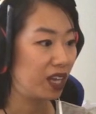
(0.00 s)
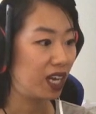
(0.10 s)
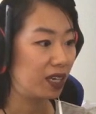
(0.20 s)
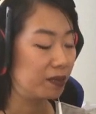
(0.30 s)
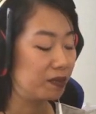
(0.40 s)

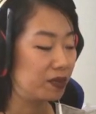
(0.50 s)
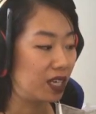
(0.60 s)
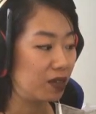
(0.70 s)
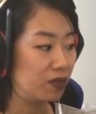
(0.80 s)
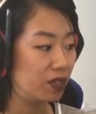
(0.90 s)

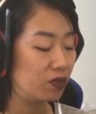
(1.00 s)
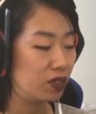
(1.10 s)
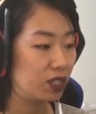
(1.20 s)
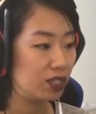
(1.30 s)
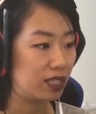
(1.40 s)
definitely a
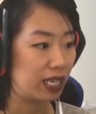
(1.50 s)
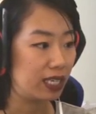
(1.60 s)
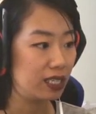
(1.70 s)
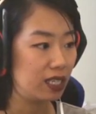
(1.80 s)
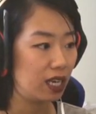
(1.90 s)
really good
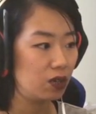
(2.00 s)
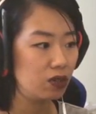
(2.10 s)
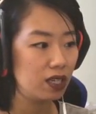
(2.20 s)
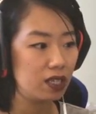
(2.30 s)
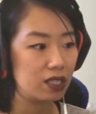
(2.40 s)
dance. I
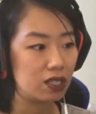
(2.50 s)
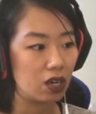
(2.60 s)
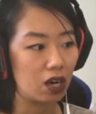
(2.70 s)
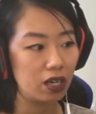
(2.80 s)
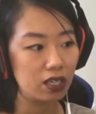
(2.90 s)
don't think it's as
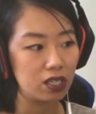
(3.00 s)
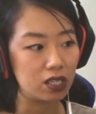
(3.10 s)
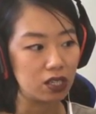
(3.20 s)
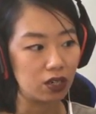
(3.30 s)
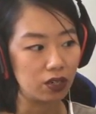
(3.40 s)
hard
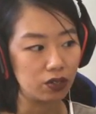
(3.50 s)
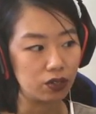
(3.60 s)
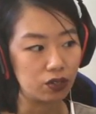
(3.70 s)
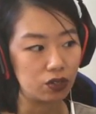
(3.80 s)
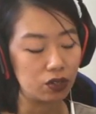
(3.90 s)
as their
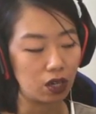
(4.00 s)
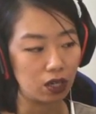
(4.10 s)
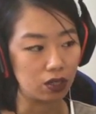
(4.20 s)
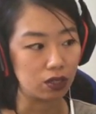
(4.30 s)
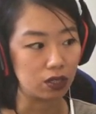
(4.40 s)
other
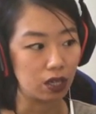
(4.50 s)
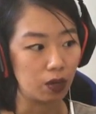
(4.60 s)
songs,